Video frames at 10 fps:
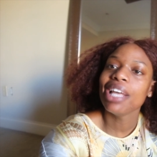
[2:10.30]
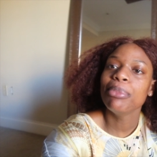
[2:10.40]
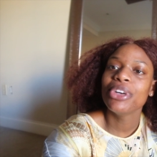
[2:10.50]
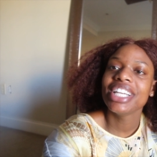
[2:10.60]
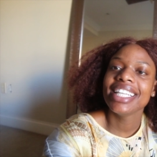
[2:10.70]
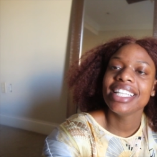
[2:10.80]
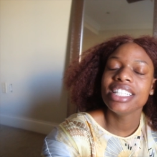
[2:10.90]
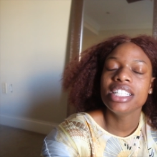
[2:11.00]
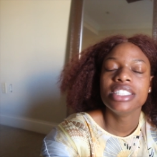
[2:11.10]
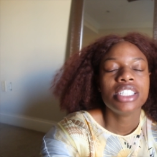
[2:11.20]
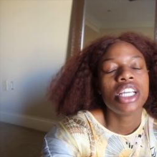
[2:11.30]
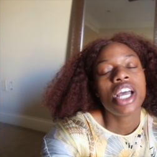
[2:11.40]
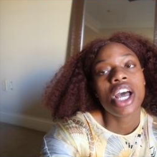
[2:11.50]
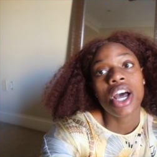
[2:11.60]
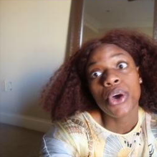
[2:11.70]
Good morning.
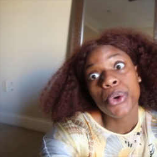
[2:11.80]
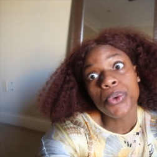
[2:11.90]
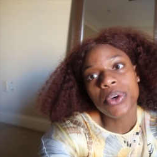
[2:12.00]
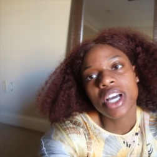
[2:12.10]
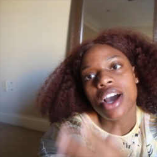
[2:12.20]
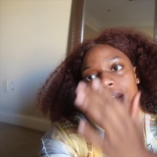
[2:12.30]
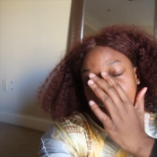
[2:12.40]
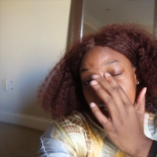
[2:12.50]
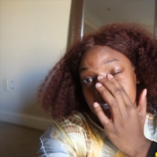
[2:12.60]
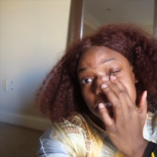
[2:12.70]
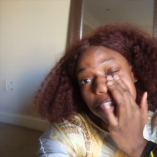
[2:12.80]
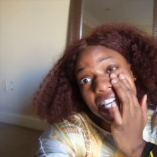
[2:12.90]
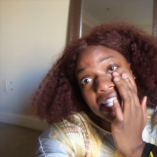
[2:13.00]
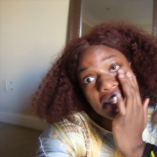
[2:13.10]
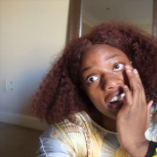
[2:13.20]
Whew. Okay, so
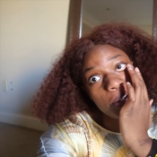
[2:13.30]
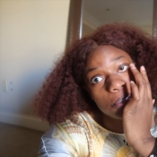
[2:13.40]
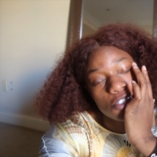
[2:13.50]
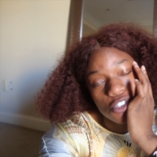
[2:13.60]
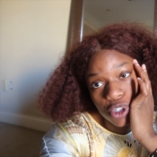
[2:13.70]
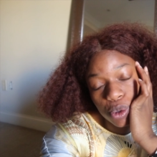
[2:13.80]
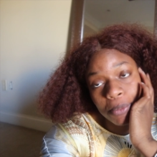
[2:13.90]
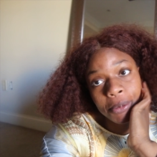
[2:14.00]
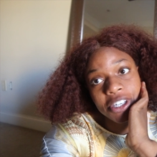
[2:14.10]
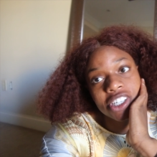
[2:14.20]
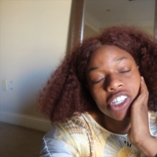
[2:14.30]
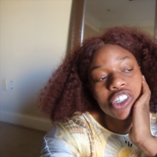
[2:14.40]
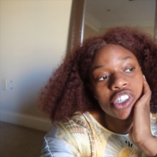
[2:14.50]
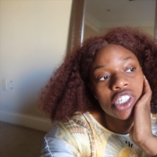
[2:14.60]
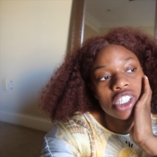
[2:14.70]
yesterday was super
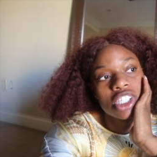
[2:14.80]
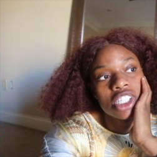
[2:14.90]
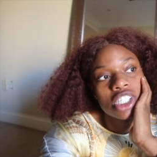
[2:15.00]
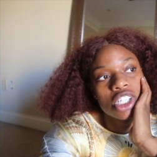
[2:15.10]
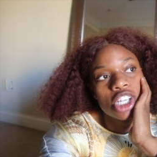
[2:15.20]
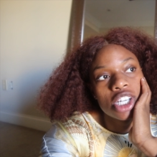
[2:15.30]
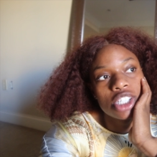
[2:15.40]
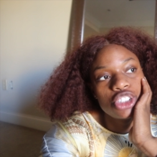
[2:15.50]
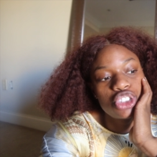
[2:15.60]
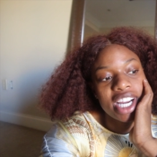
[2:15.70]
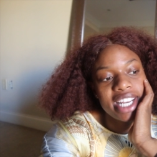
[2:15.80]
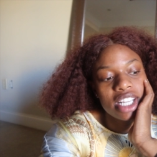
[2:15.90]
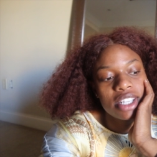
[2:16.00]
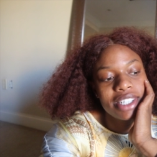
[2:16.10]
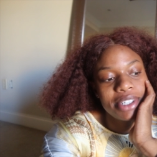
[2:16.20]

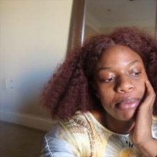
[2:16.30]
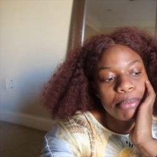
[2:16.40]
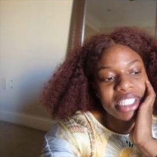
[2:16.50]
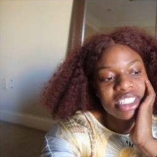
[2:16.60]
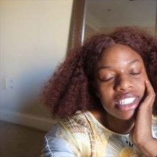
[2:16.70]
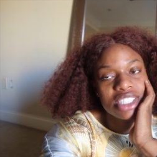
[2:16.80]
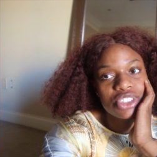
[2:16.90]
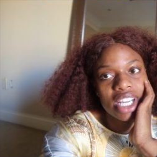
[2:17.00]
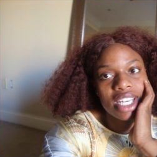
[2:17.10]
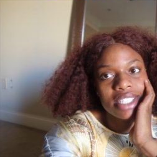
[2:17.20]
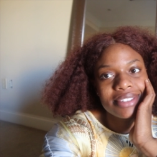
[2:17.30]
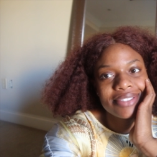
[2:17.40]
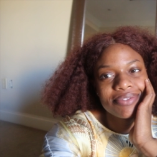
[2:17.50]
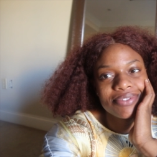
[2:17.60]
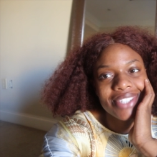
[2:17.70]
draining. Mentally draining?
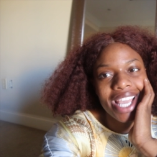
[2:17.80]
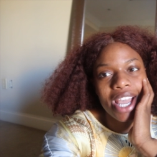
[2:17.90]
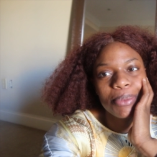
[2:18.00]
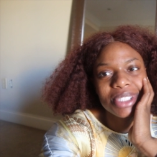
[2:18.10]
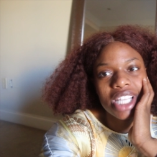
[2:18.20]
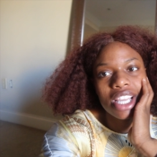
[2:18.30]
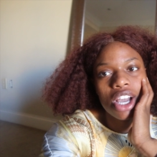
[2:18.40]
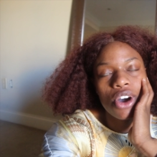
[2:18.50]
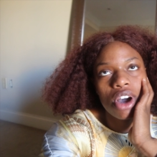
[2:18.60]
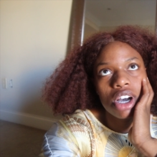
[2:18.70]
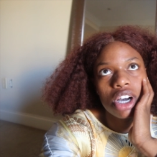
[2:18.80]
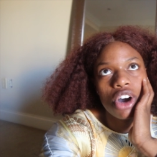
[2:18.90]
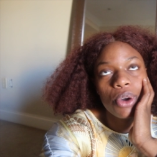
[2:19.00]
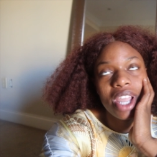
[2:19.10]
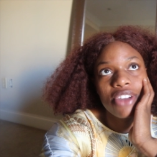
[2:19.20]
Yeah, it was like, uh,
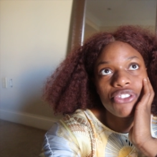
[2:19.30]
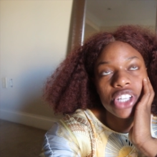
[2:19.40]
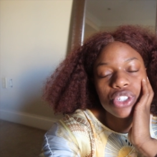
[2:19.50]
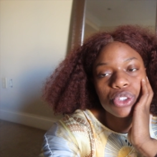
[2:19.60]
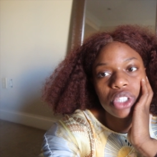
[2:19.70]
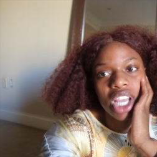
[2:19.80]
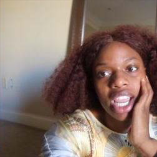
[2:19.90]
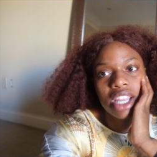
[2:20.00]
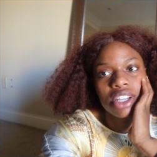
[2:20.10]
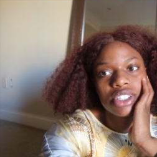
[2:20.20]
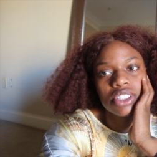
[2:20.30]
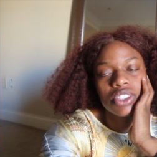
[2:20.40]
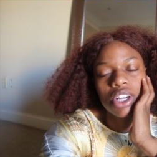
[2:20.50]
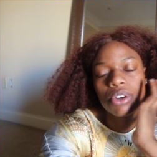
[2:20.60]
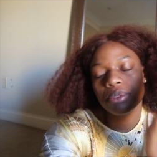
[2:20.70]
okay, physical day, you
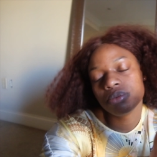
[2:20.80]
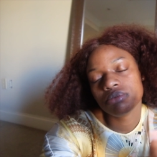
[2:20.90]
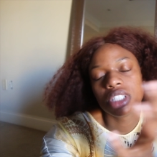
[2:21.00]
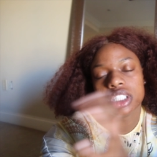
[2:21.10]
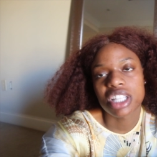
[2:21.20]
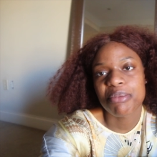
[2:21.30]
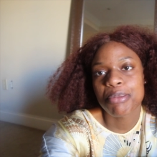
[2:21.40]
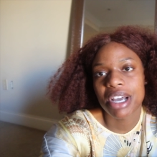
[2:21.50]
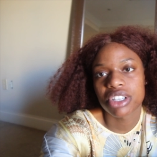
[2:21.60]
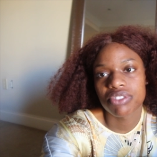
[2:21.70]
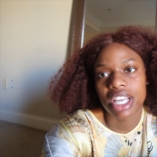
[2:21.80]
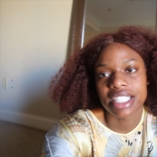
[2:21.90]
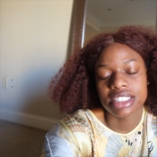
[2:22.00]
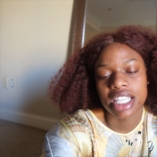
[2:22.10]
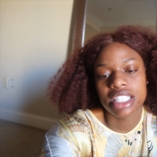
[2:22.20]
know, the same amount of
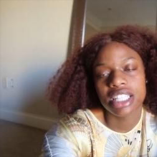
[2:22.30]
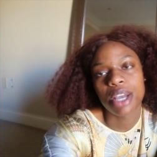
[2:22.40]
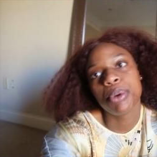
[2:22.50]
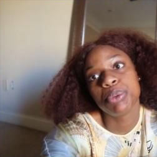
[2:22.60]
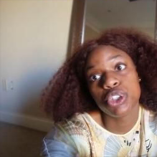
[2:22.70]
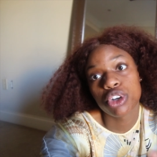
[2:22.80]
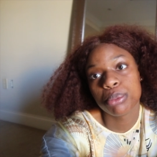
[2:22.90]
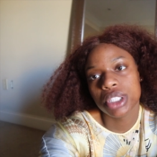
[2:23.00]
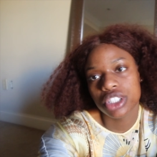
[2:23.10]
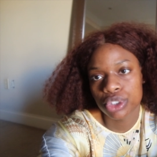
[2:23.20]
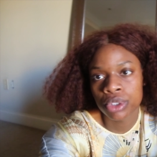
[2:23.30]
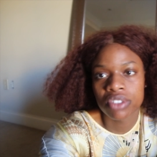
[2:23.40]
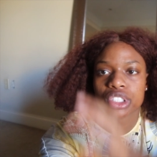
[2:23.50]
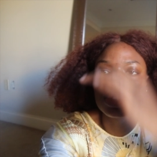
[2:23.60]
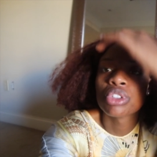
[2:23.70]
like standing that we would normally do
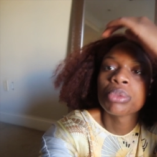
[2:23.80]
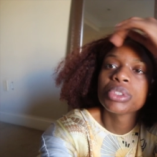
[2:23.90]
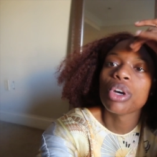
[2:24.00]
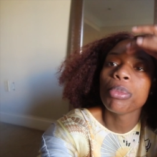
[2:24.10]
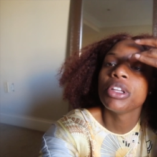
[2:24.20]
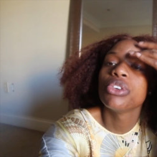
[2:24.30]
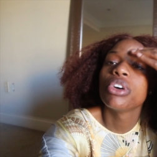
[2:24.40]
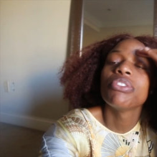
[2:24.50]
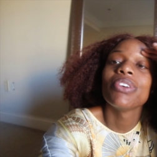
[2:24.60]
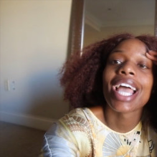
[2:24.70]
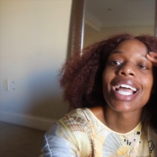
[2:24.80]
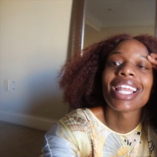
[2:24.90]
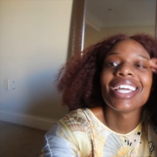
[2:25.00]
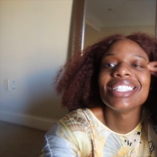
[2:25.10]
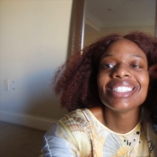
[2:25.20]
if the store was open or if we had
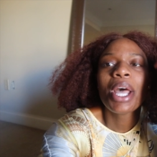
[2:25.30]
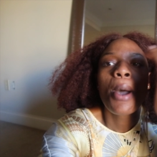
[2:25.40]
clients,